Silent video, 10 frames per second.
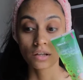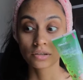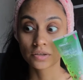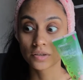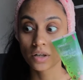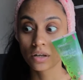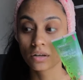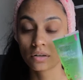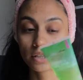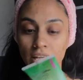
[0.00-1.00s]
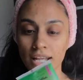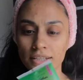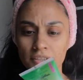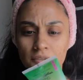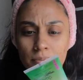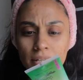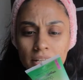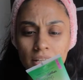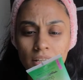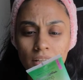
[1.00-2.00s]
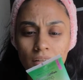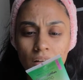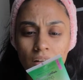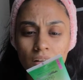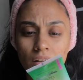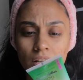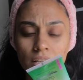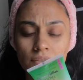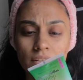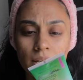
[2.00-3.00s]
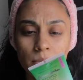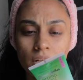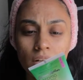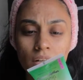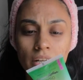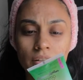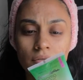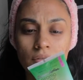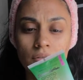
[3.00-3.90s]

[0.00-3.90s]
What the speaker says: So yeah, this is pretty reasonable. It